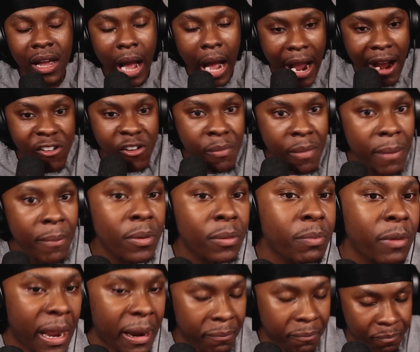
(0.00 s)
I remember
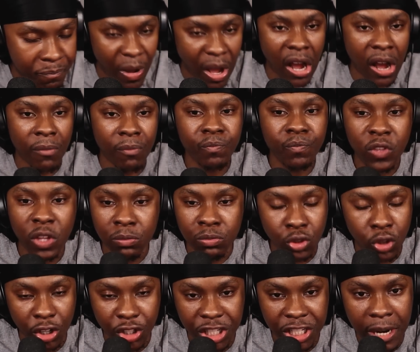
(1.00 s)
like them
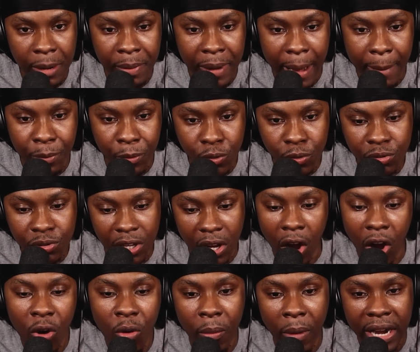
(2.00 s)
dodging the black balls.
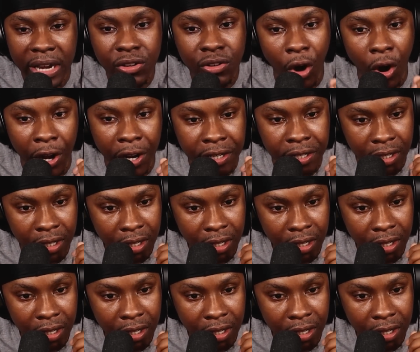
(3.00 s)
Oh, my God.